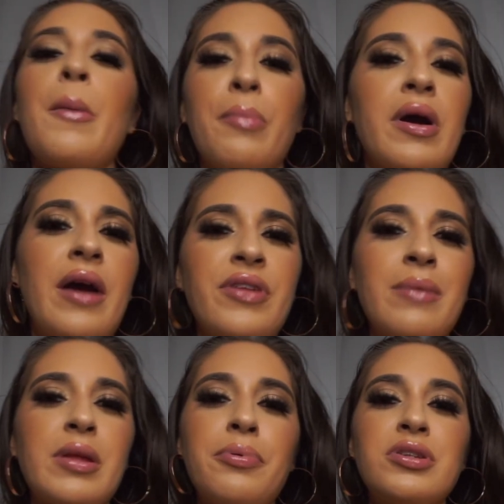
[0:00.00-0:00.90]
But I think I'm
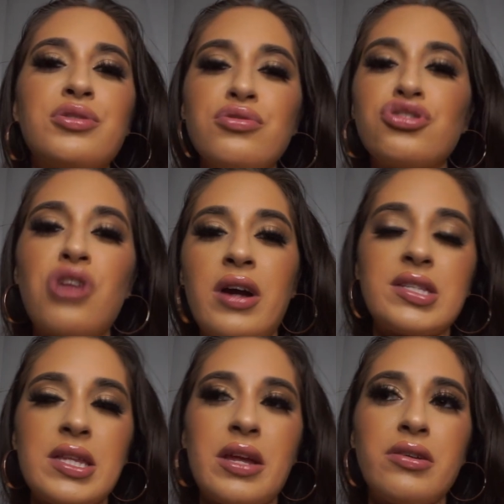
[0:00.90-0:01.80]
going to put two straws
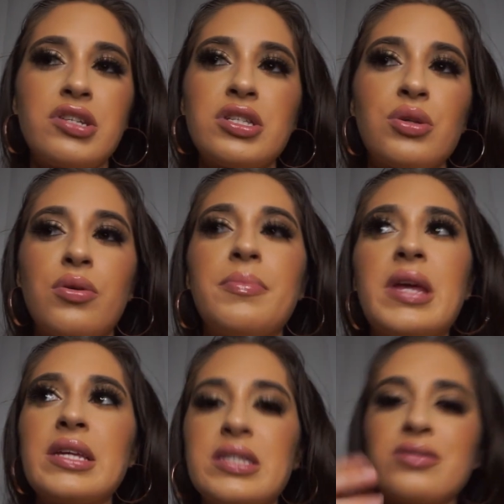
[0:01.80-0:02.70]
in there just so it'll be
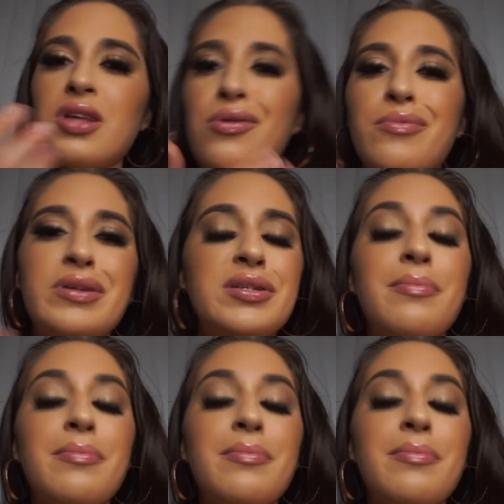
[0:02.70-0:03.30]
easier. So I won't mess up